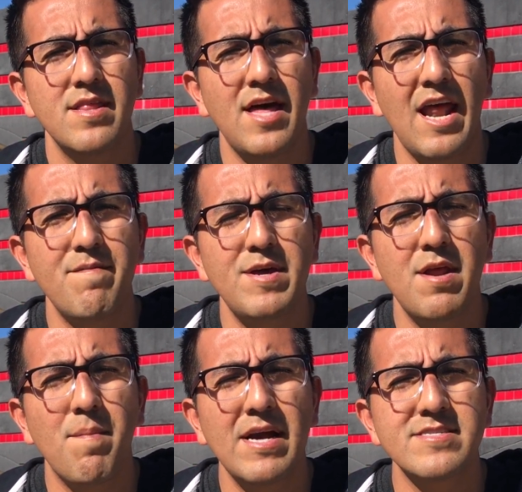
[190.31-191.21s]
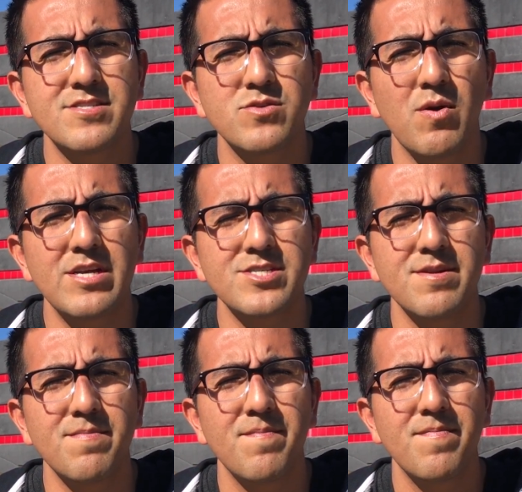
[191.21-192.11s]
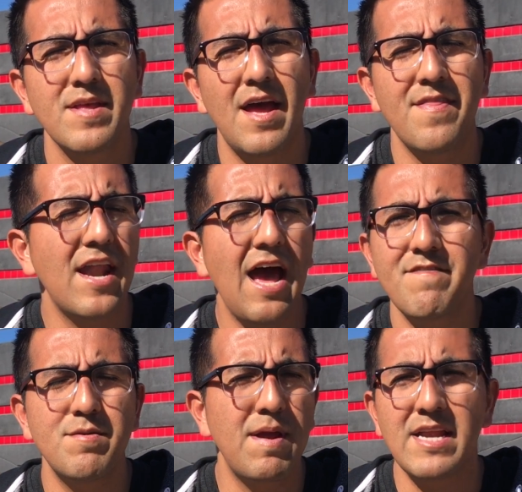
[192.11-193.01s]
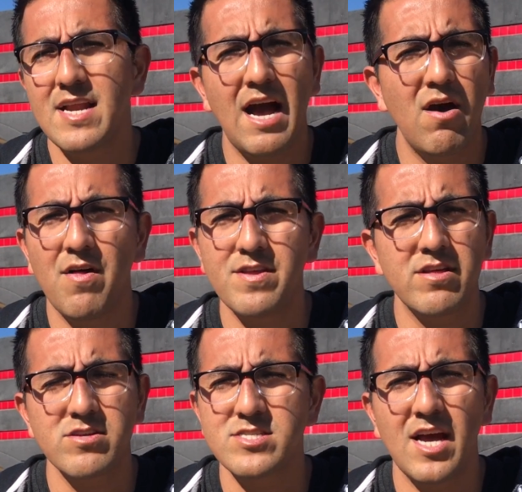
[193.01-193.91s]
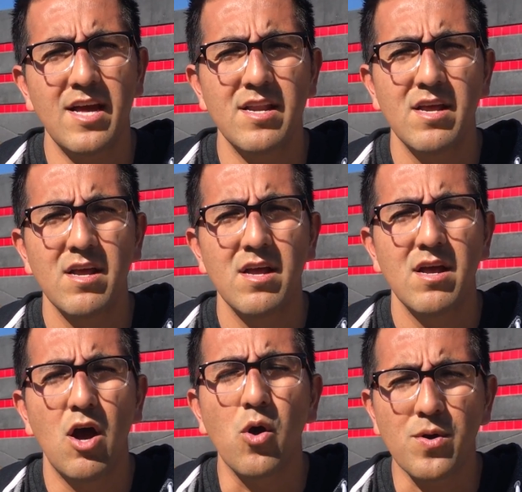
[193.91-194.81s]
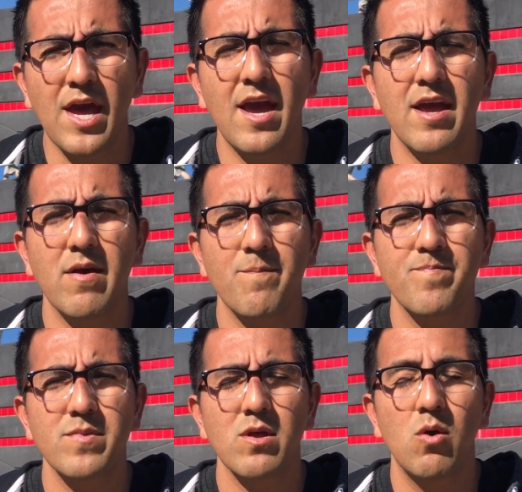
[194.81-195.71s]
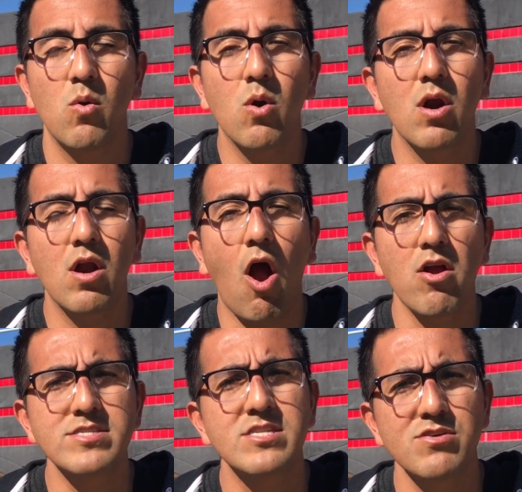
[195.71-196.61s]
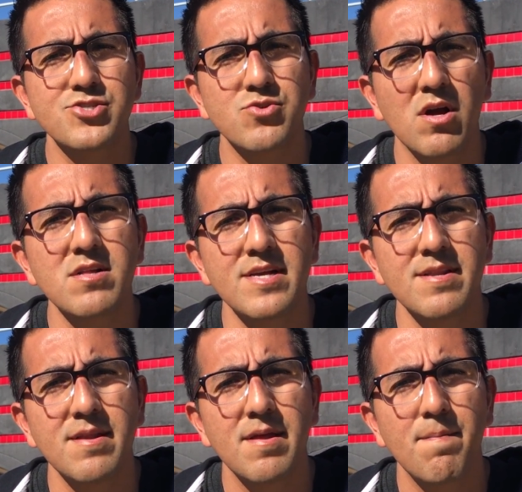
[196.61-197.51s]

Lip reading: that have been in my situation and that haven't made it out on the other side okay, or are still struggling